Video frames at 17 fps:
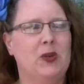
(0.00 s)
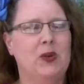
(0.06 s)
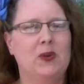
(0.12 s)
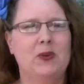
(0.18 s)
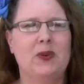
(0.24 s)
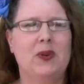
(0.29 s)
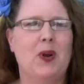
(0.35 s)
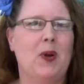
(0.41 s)

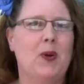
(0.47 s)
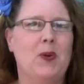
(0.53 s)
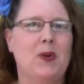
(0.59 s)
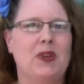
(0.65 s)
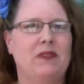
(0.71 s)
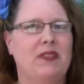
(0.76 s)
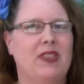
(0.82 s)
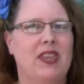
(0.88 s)
don't know
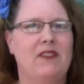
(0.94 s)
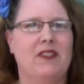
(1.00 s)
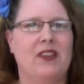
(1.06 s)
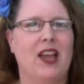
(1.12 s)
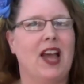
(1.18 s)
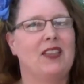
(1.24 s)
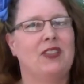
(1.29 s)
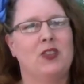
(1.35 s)
if they've
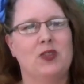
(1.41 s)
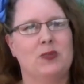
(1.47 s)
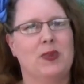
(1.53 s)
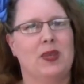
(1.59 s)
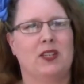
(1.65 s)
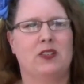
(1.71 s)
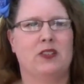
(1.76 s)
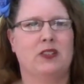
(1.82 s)
got those
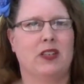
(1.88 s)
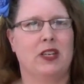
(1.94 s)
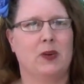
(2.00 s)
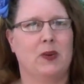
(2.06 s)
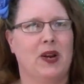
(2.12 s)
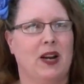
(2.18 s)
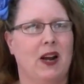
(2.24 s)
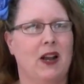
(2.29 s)
pictures
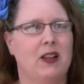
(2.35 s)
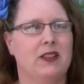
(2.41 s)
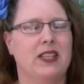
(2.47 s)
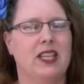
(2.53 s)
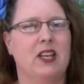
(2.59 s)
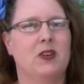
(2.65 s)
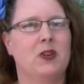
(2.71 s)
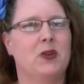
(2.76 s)
anywhere else. They
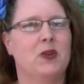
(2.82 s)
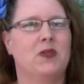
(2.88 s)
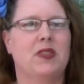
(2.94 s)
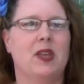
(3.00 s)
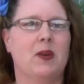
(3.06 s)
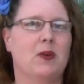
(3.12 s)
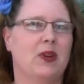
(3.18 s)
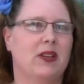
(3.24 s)
don't know if
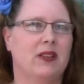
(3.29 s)
they were